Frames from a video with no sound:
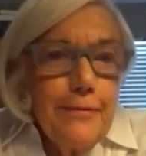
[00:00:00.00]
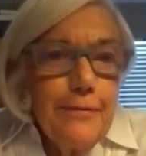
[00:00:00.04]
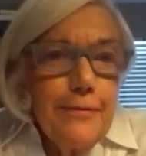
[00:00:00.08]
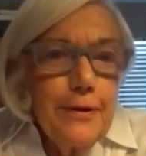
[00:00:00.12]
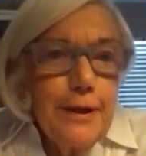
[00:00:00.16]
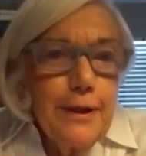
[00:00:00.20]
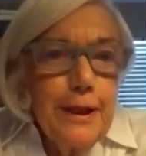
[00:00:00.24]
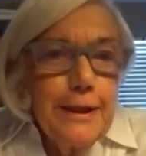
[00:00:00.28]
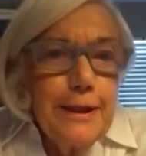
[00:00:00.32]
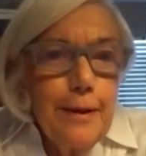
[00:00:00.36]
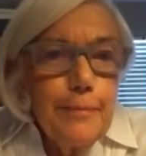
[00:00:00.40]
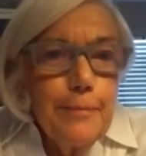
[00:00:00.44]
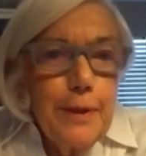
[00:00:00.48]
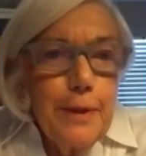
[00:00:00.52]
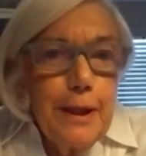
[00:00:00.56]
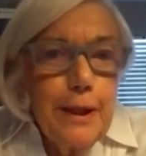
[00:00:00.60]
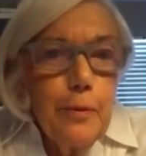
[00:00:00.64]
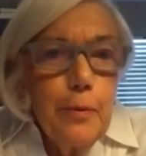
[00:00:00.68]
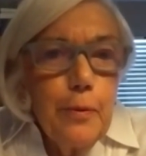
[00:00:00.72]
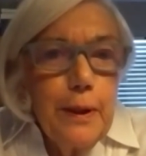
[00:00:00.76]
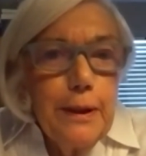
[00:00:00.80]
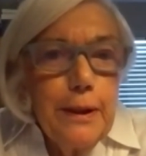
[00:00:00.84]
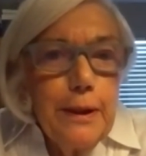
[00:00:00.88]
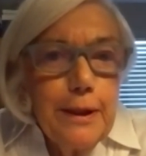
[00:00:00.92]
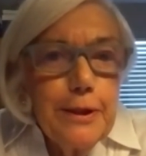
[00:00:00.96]
something
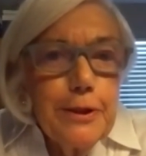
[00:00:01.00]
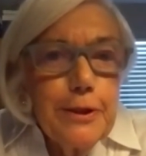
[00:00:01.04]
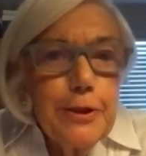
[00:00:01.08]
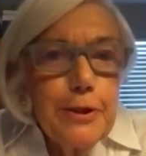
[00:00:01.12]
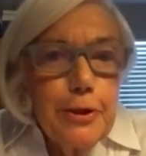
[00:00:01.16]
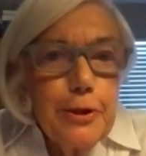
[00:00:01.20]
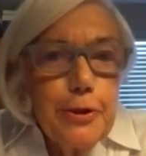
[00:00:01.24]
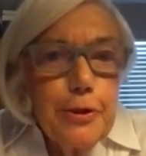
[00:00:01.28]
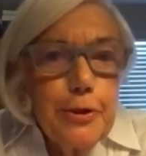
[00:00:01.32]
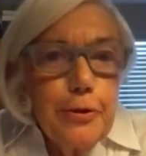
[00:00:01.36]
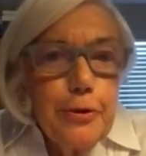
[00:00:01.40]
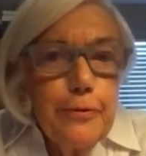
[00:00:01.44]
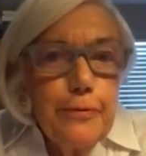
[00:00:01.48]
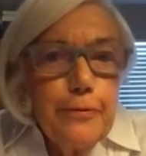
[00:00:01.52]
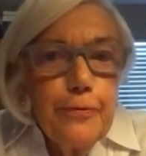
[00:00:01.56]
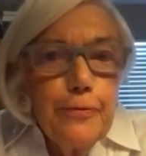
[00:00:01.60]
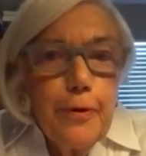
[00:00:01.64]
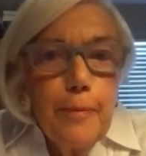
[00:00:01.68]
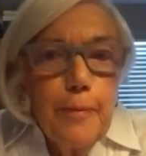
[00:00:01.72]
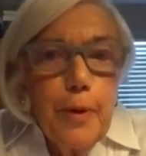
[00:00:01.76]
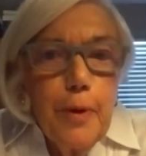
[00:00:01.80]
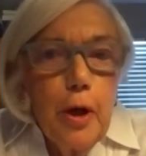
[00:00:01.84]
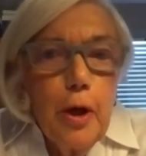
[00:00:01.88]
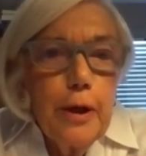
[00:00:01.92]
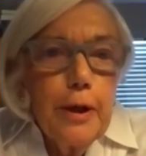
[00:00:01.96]
we listened to from
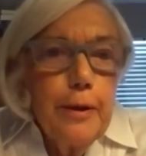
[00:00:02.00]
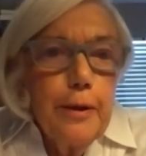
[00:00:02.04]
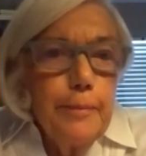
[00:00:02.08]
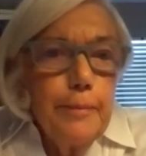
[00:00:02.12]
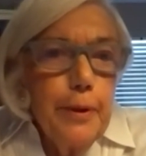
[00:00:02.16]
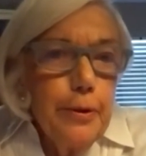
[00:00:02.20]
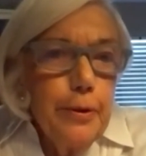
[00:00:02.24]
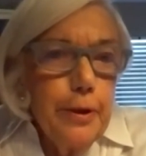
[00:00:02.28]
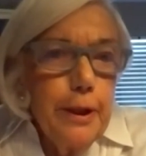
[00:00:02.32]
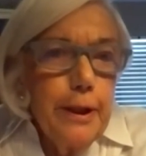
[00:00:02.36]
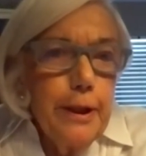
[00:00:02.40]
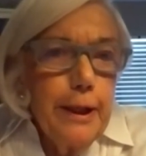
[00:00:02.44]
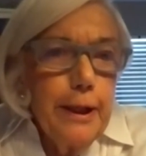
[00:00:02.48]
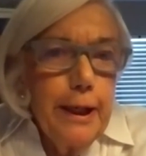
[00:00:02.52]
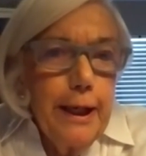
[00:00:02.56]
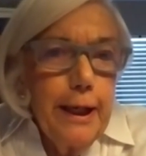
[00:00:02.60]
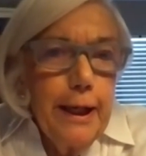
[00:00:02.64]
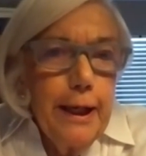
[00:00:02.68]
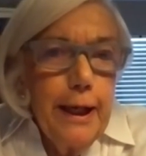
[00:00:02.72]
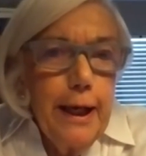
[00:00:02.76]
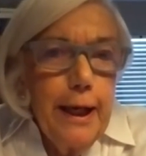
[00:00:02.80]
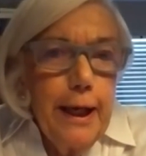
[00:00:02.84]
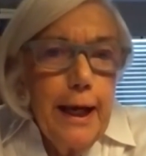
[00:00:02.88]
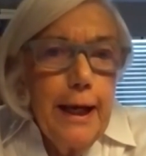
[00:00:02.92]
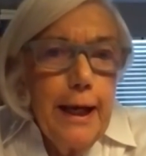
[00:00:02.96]
our community
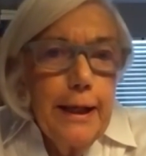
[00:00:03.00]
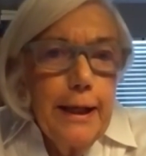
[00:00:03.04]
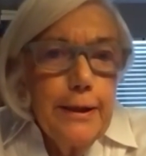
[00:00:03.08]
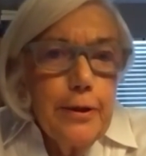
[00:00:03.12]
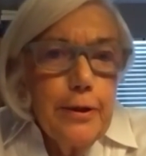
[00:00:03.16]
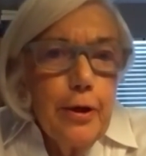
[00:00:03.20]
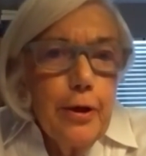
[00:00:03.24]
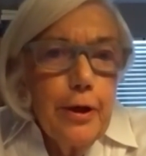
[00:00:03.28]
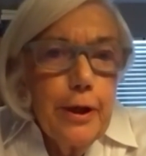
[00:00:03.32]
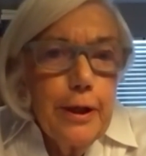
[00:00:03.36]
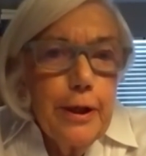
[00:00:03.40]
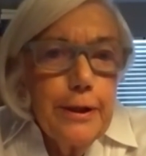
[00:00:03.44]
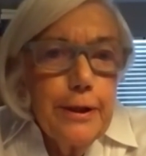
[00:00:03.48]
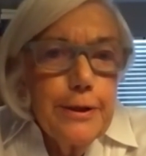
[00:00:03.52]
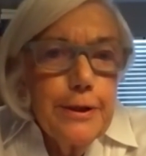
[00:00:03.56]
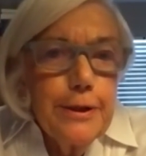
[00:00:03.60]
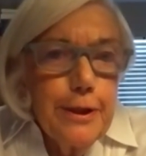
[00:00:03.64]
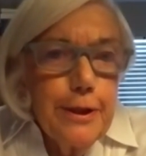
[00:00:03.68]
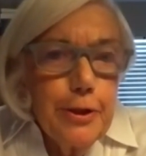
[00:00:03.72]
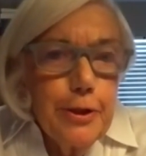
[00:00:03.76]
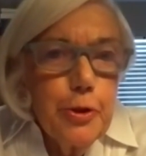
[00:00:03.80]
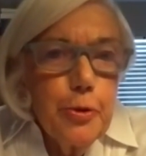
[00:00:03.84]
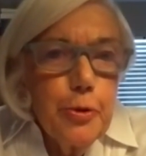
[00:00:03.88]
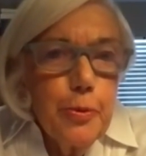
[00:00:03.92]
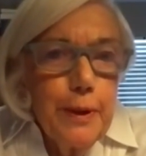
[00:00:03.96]
and our
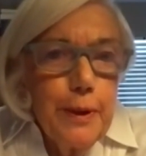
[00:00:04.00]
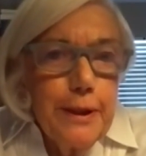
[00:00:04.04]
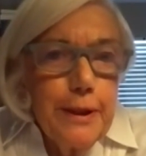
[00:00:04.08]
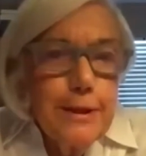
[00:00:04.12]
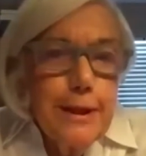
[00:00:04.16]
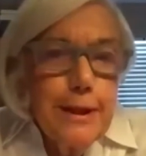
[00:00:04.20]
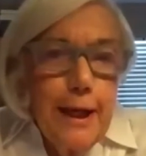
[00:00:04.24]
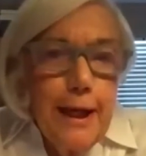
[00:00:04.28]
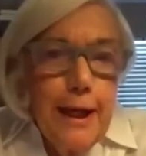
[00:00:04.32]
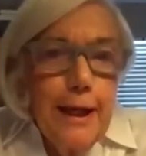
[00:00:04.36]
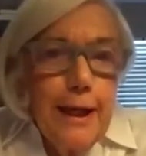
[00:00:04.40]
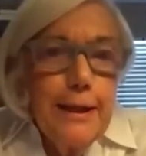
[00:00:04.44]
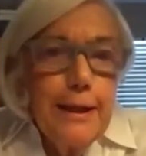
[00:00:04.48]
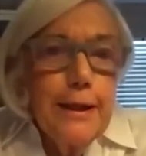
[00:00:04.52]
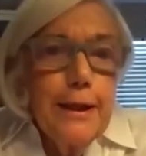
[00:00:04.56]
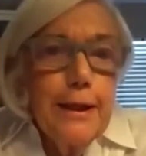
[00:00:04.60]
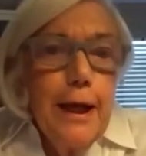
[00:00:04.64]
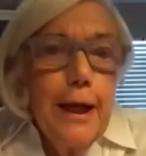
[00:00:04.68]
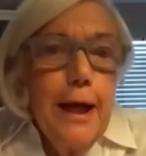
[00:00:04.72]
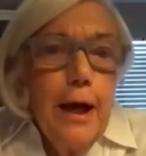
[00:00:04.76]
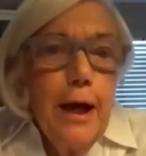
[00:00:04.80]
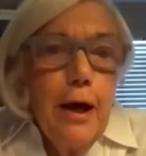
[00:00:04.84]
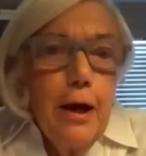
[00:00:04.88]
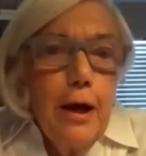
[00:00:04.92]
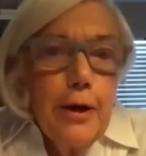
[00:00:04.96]
constituents and
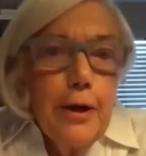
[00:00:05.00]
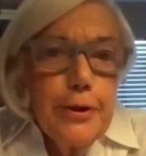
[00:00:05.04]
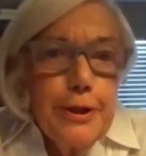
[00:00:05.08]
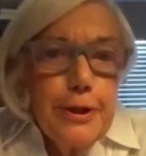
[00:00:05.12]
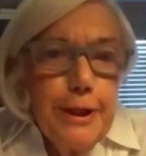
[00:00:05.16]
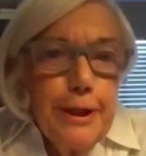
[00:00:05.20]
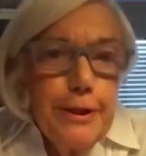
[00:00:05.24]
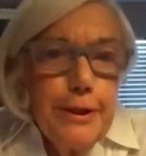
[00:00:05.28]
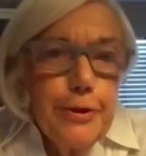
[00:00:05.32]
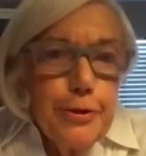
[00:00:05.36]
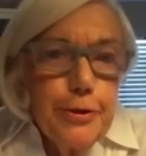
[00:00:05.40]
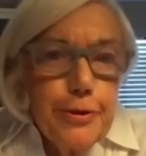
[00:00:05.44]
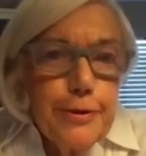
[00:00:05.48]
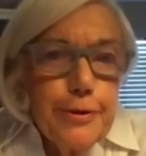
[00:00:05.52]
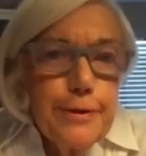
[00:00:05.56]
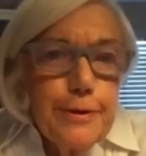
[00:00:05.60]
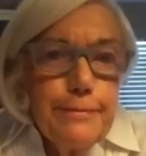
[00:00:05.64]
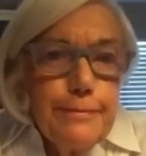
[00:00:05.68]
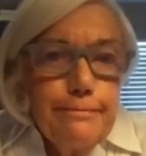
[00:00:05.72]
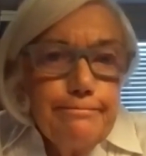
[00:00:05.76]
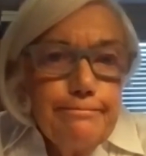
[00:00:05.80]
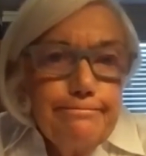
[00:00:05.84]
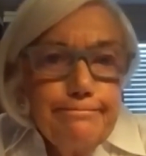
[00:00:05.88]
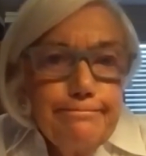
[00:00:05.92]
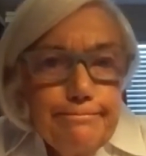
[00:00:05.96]
our teachers.
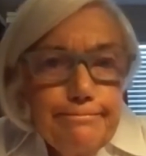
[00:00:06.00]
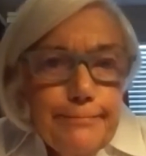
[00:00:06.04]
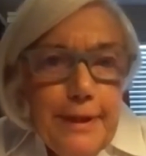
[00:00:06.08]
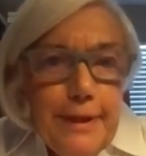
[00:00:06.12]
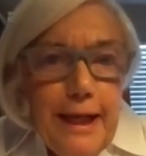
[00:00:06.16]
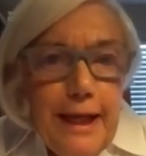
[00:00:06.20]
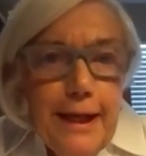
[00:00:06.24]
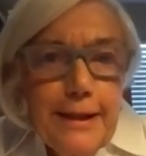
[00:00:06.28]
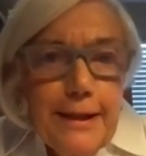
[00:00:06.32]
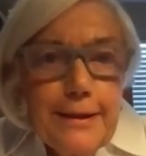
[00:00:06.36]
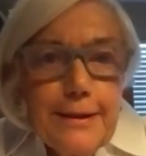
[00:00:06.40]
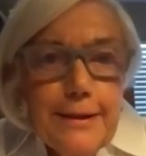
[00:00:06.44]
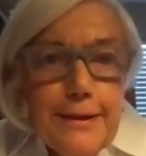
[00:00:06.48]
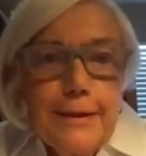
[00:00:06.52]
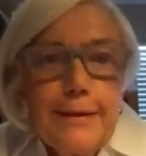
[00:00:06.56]
Thanks.